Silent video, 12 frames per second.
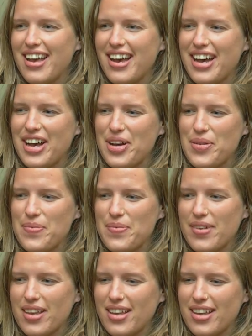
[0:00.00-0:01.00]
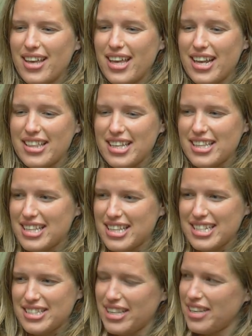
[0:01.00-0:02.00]
Um, and I think that
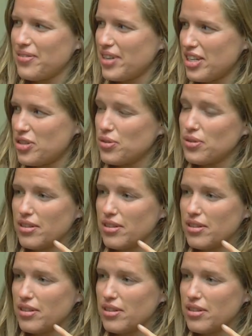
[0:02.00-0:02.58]
that's like very true.